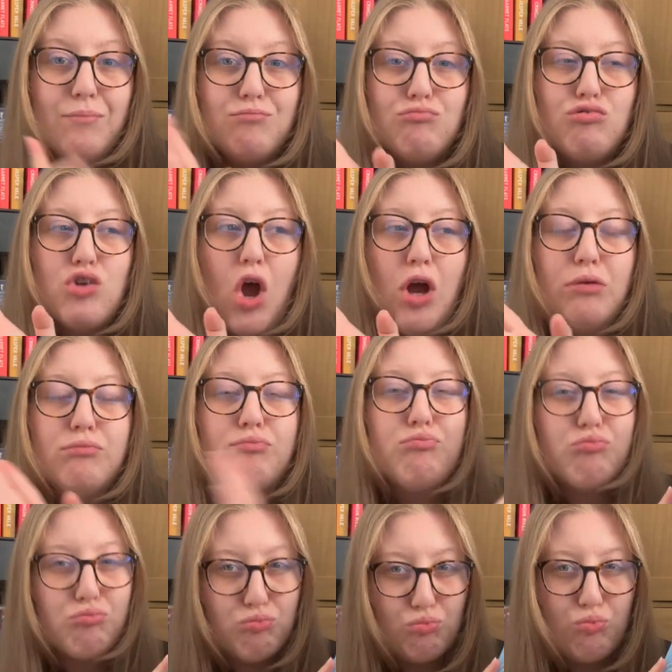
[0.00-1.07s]
So
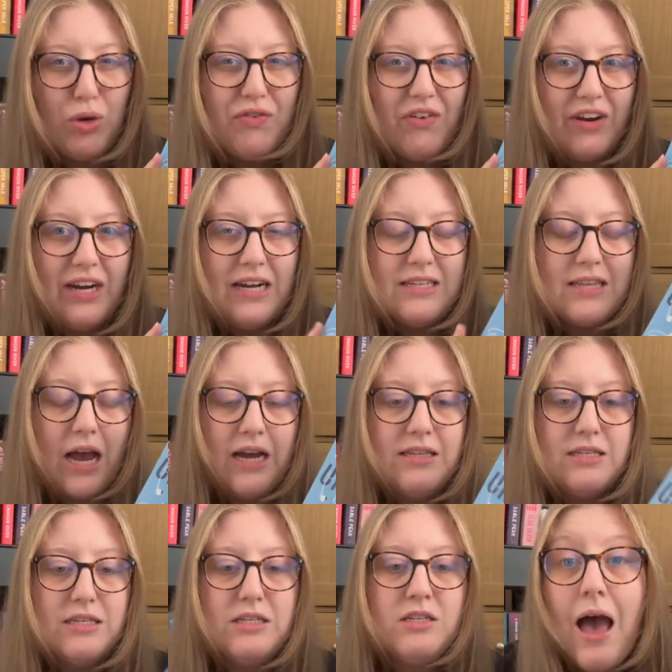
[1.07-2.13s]
we're very
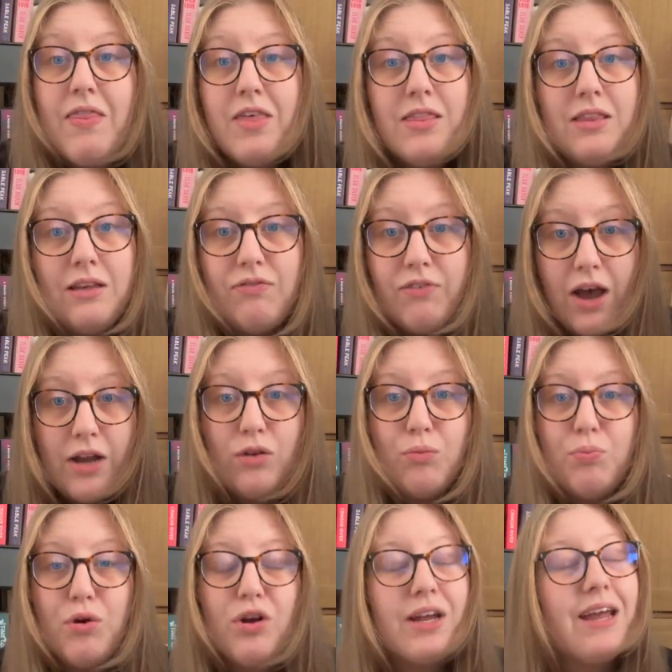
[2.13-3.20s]
excited. And then the final book